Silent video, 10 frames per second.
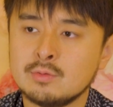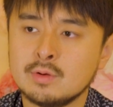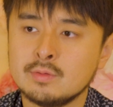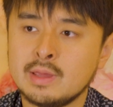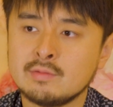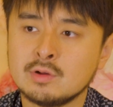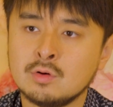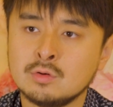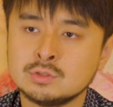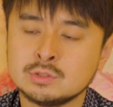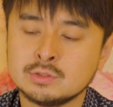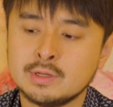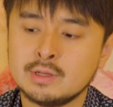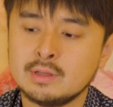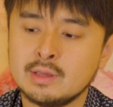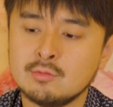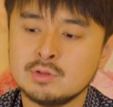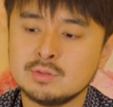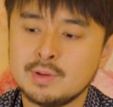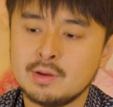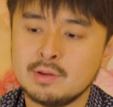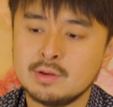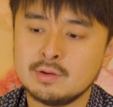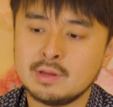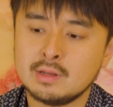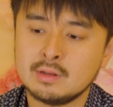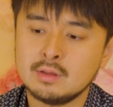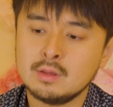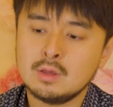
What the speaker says: where we have a culture and language barrier, and